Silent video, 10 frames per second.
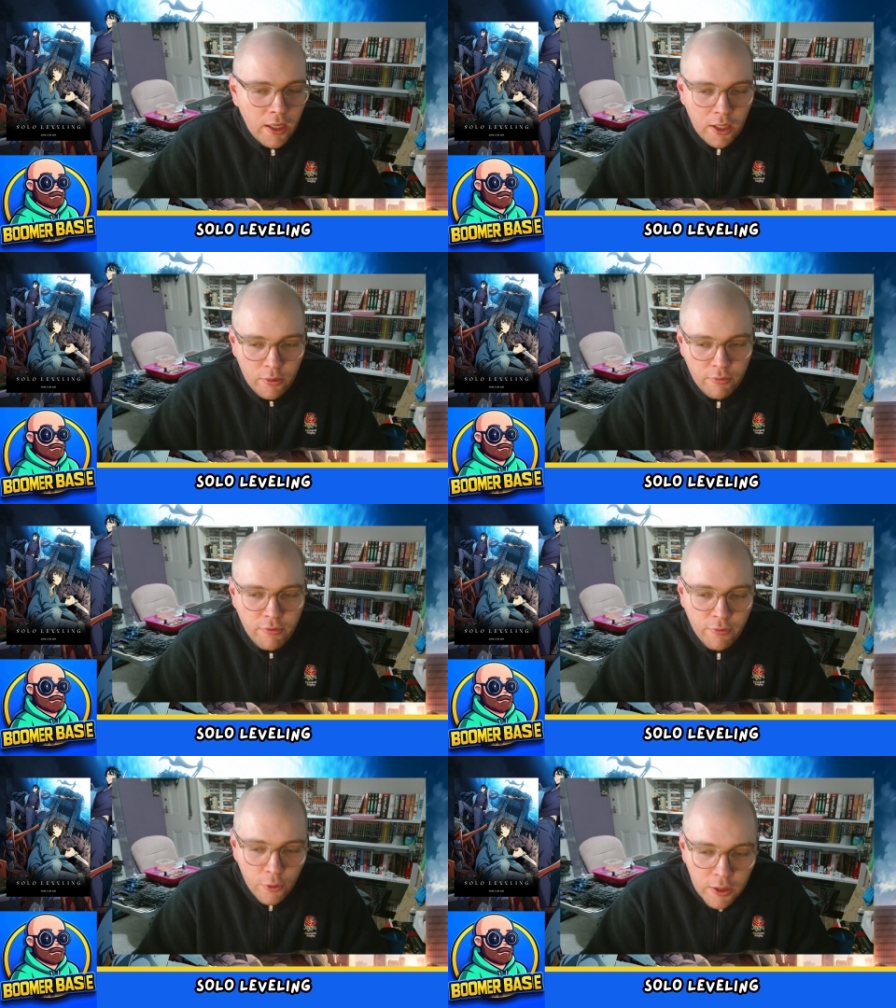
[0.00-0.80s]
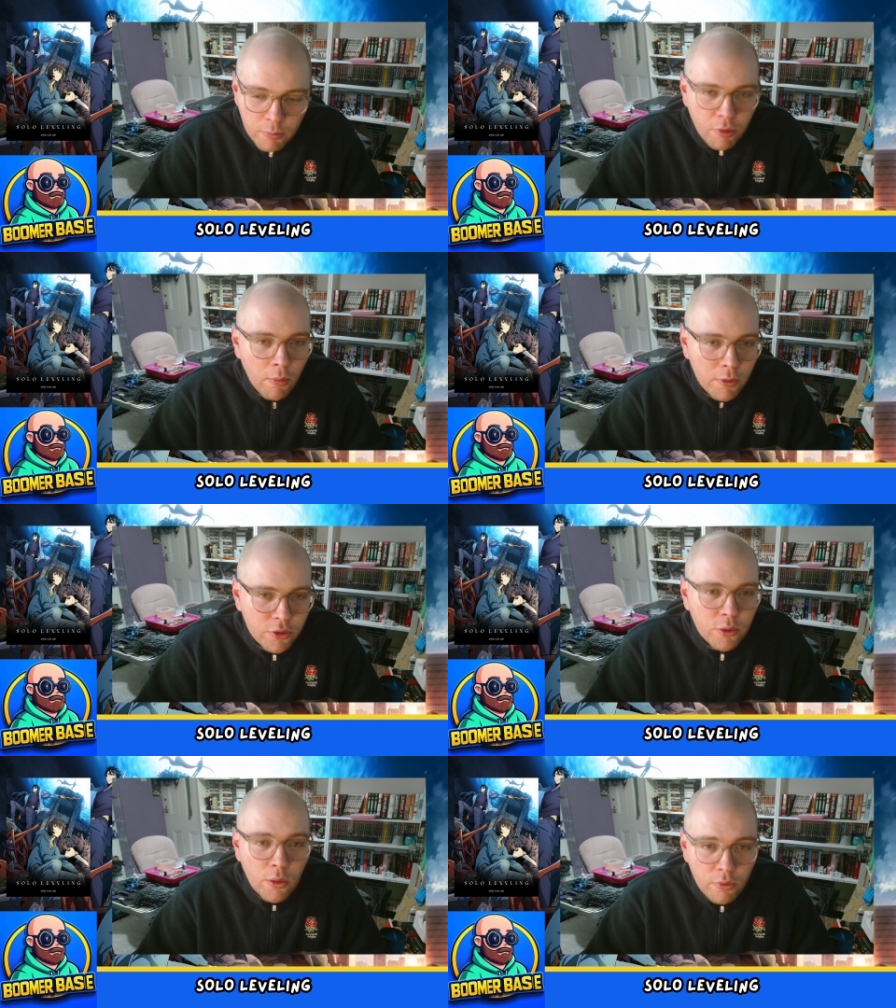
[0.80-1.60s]
I can fully
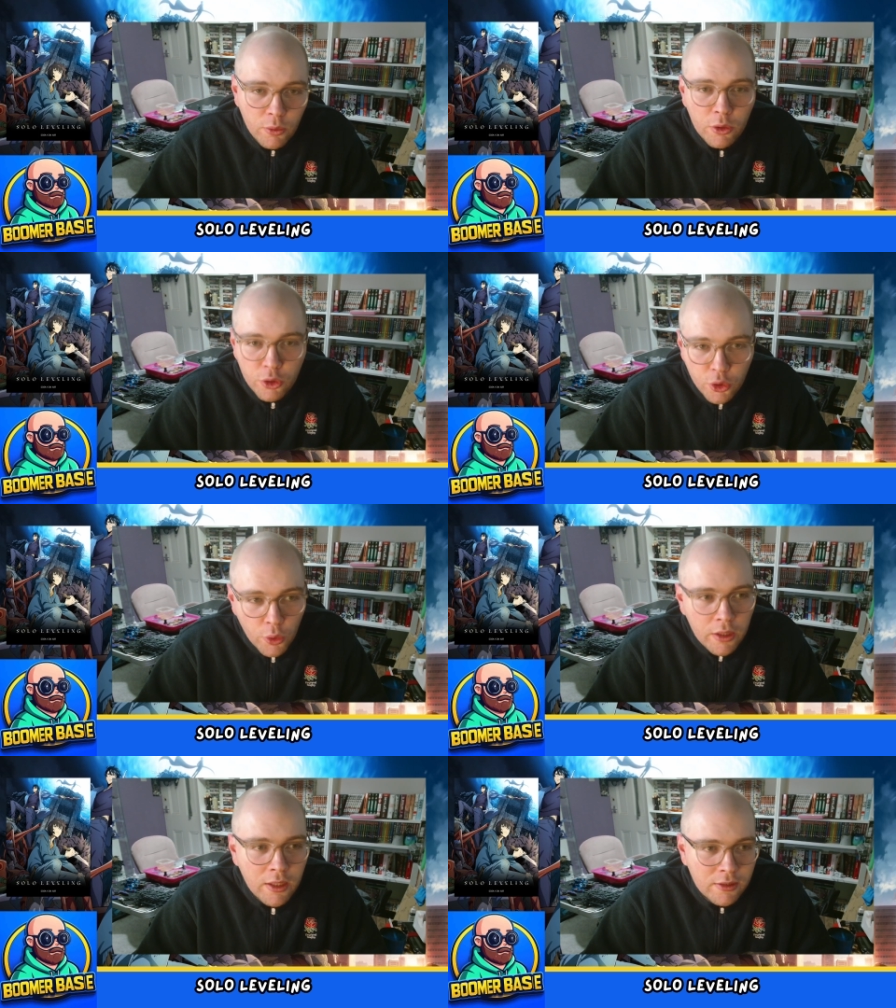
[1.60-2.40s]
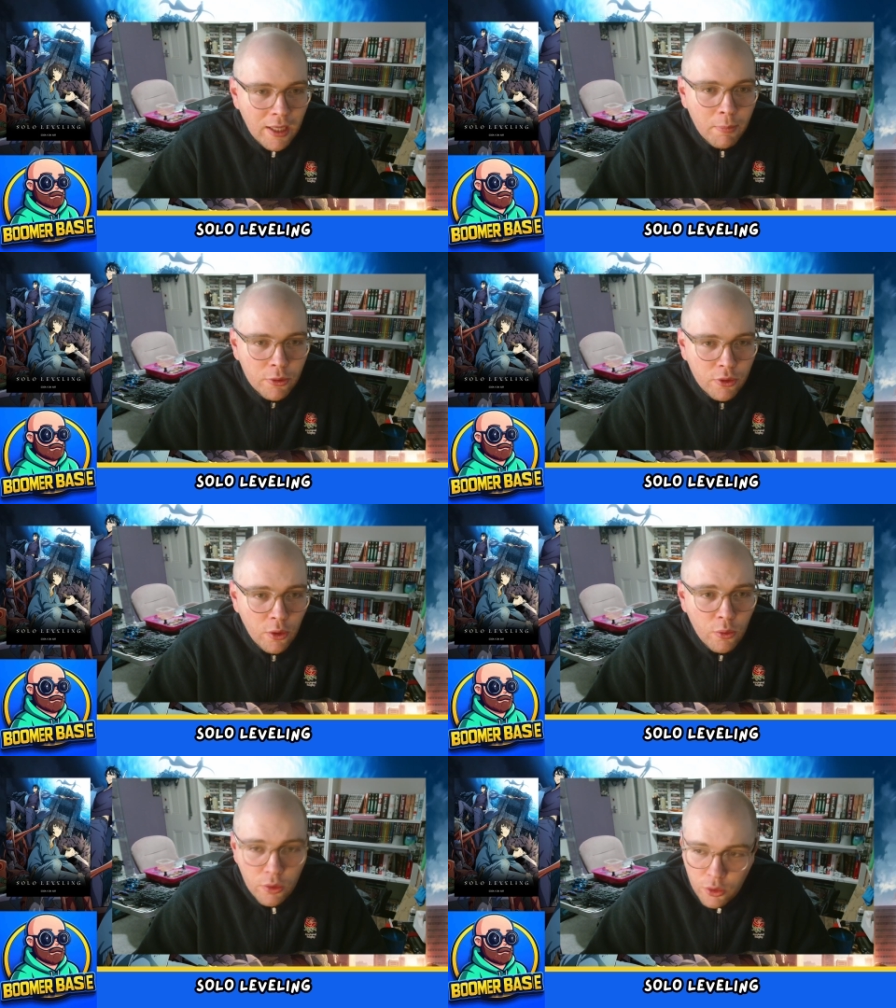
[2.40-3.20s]
promise you, if you enjoyed this episode,